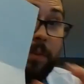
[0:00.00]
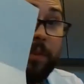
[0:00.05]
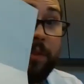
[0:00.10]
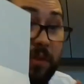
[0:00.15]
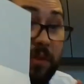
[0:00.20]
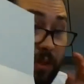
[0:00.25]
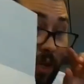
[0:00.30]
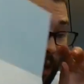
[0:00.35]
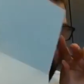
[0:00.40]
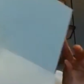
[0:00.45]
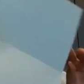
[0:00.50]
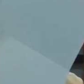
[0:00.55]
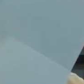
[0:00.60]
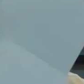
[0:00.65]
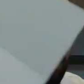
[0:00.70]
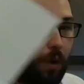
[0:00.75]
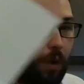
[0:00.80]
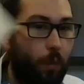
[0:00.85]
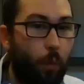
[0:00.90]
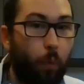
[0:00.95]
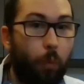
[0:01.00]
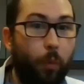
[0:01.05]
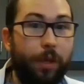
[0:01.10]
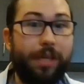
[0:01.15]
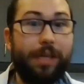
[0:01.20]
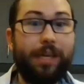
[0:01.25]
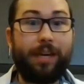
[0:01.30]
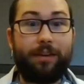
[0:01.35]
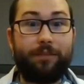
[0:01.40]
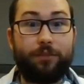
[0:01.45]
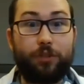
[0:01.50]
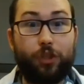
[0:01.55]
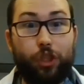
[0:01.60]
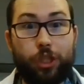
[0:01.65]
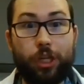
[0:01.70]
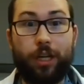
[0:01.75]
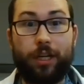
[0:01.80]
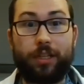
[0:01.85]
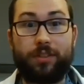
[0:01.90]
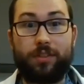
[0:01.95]
So we have
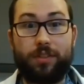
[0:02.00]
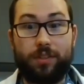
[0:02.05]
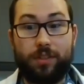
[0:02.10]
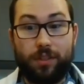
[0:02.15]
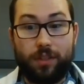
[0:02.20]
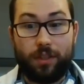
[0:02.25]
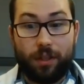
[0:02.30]
just